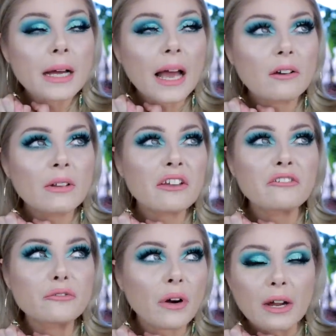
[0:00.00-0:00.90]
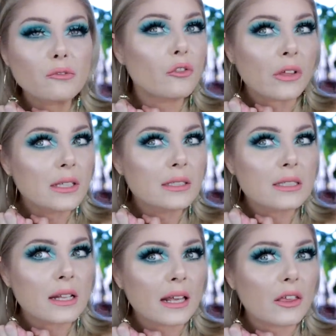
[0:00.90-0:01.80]
I have like five
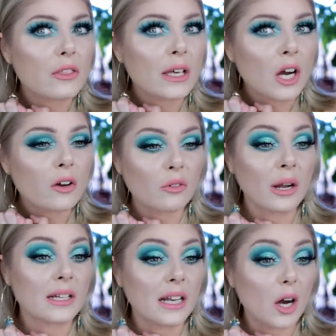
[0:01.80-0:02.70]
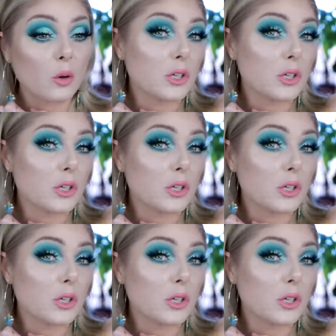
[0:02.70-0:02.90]
things that I can think of right now,